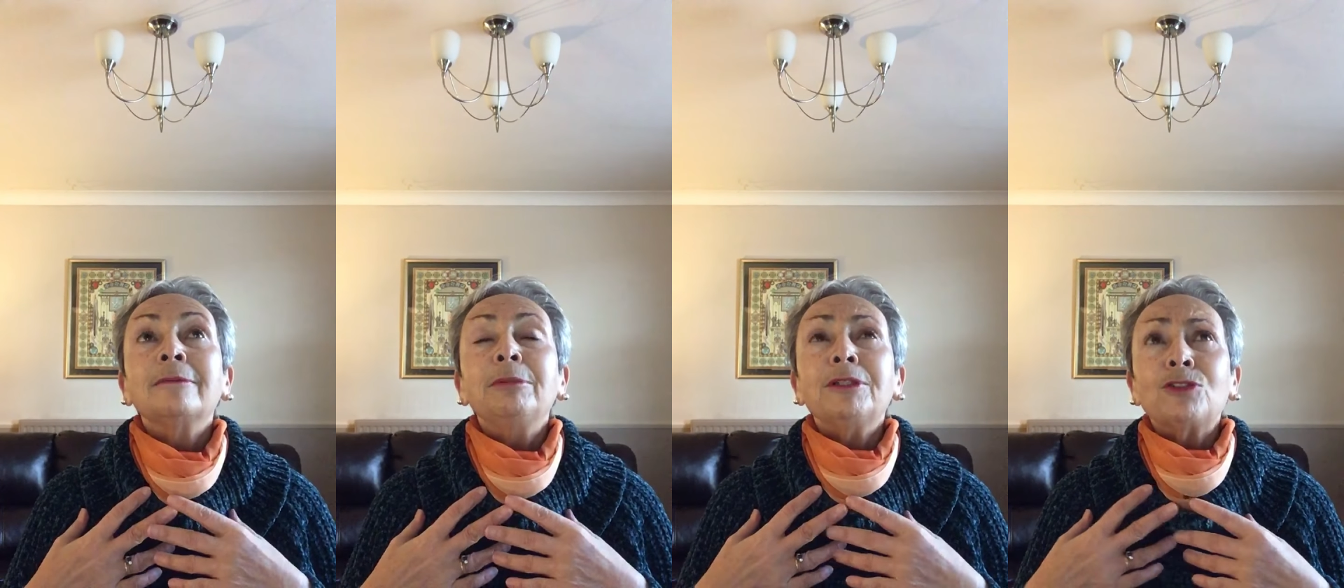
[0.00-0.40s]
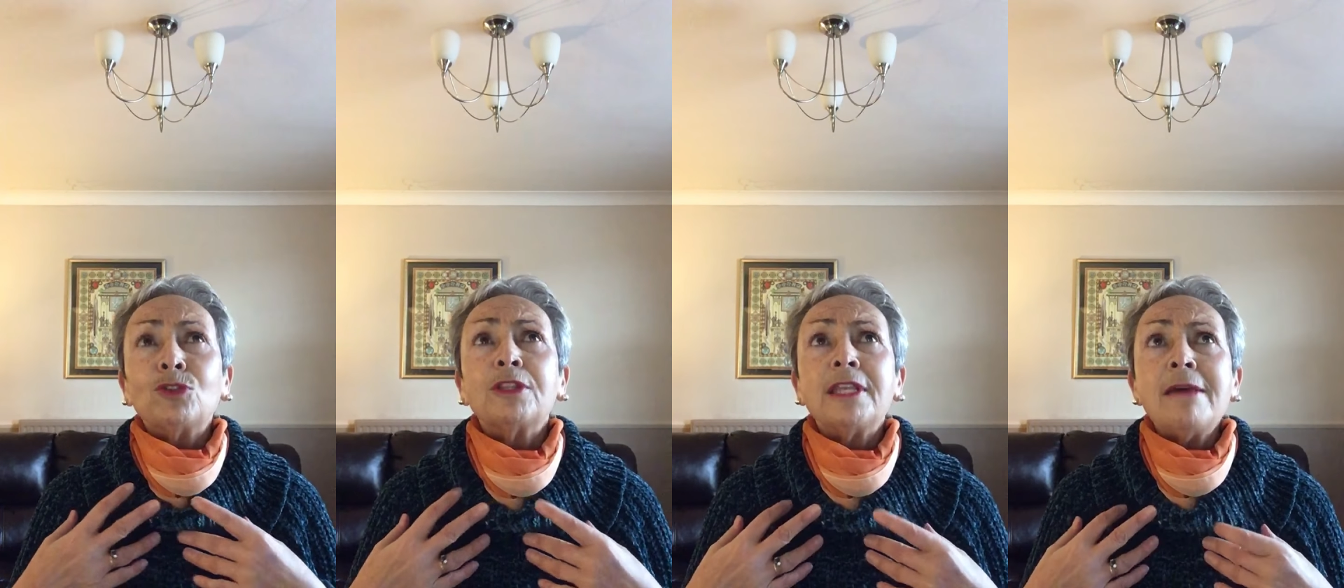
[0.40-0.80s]
But
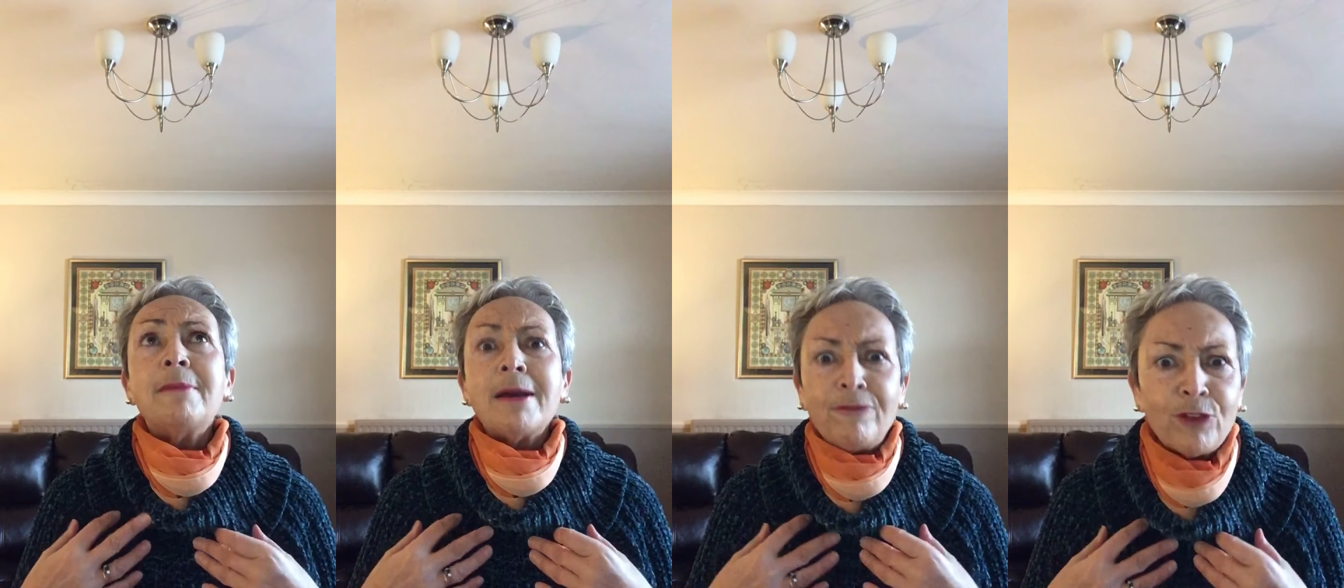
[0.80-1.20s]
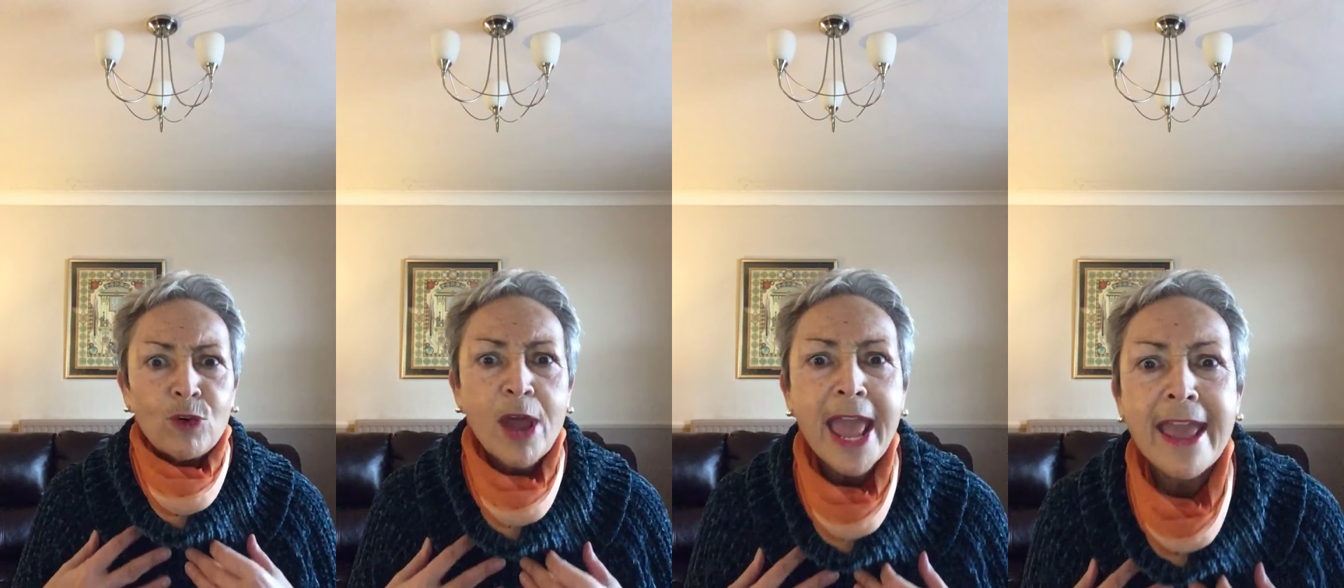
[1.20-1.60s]
to them, I'm
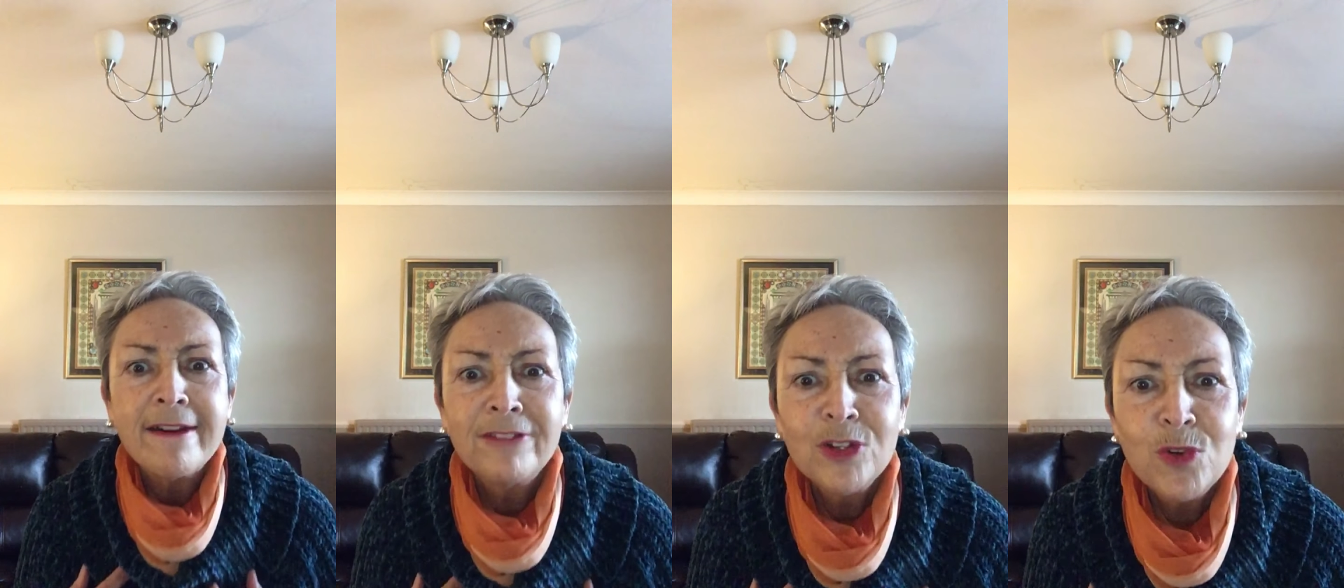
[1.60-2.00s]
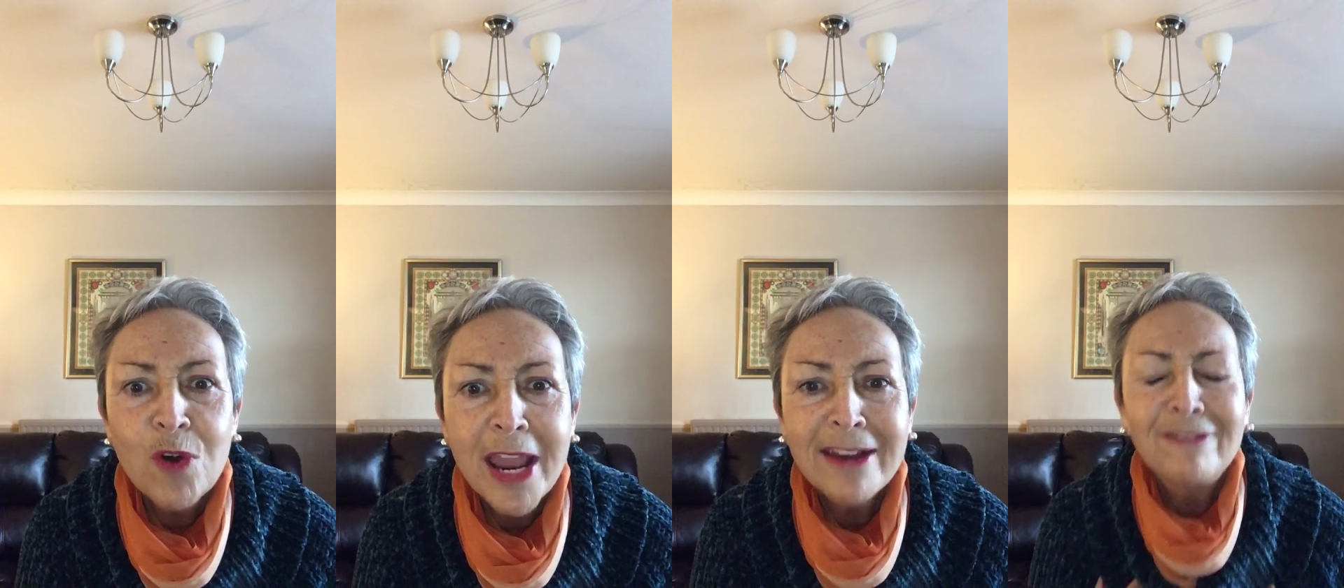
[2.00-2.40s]
forever
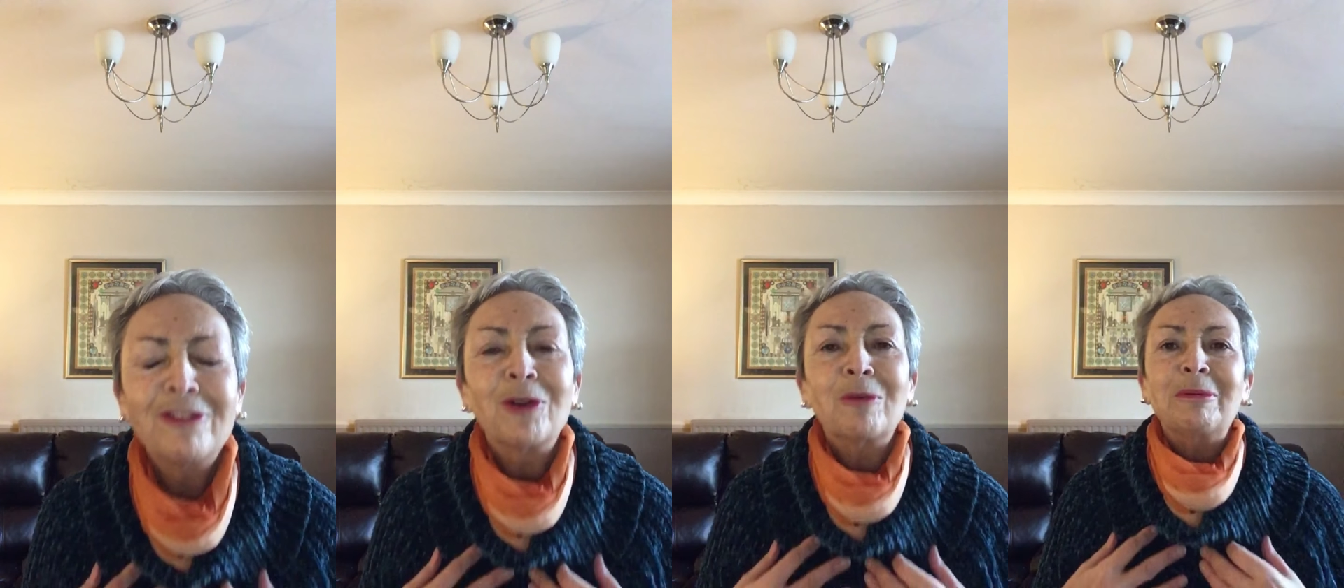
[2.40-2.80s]
grateful,